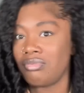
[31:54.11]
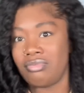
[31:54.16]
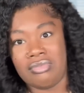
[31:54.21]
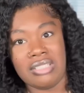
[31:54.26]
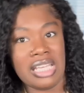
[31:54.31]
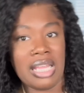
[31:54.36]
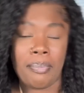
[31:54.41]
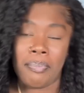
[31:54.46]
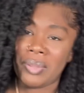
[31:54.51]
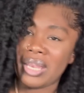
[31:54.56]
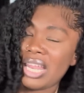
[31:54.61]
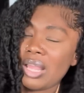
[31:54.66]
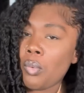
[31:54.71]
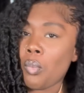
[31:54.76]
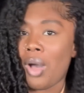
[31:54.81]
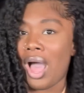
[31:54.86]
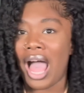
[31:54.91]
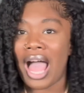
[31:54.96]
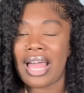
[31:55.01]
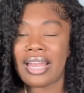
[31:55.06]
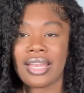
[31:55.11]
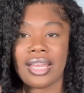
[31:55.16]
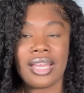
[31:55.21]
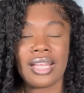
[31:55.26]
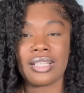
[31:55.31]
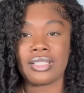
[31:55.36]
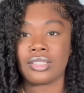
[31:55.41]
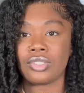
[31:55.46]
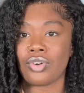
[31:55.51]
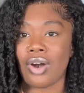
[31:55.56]
dipping and whining
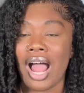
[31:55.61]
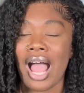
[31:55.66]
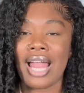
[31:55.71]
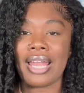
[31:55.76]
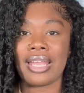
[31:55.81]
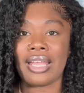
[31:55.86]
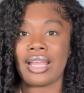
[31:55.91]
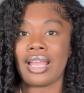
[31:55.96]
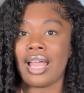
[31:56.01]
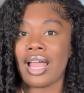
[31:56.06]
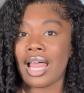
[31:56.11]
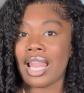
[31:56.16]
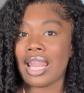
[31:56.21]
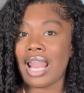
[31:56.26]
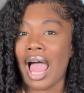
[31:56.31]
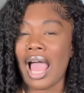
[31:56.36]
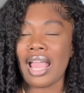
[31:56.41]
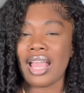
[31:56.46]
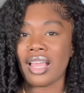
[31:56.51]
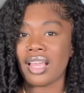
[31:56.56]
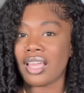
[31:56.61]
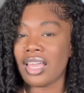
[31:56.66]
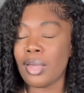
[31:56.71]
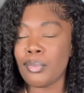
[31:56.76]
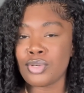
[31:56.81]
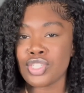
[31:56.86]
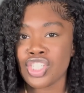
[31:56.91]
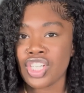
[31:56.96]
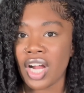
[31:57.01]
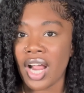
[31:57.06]
and grinding like it
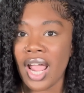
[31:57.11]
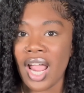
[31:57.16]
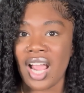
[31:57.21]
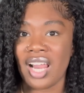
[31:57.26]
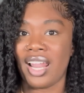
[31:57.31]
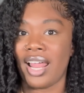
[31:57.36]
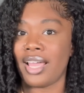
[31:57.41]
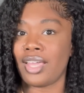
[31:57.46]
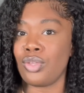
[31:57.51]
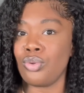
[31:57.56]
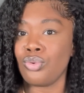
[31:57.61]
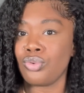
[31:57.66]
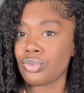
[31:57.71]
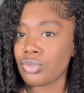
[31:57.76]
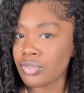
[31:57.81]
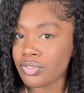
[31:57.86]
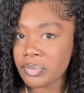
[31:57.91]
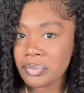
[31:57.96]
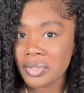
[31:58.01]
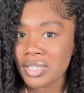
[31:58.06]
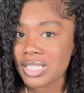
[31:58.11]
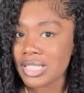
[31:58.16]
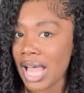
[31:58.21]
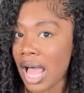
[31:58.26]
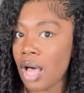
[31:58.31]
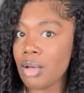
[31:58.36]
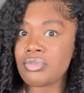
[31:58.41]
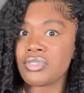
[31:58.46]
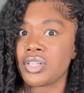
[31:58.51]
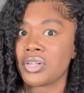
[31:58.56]
was your hair, like you grew it from your
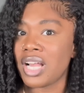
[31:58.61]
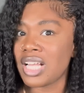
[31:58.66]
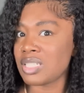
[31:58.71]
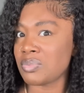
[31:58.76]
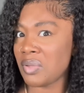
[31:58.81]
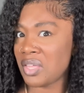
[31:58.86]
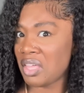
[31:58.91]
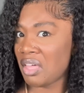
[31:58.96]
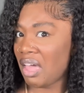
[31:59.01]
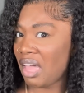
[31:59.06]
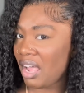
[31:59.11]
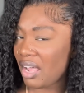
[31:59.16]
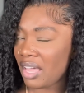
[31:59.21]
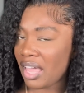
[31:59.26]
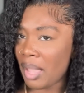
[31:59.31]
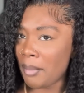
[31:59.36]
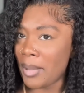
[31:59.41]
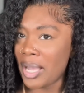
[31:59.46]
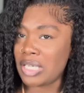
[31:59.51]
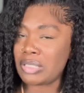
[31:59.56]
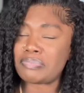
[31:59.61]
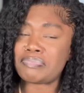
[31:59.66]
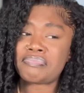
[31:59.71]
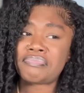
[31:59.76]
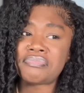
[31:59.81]
scalp. So that's why your hair came out.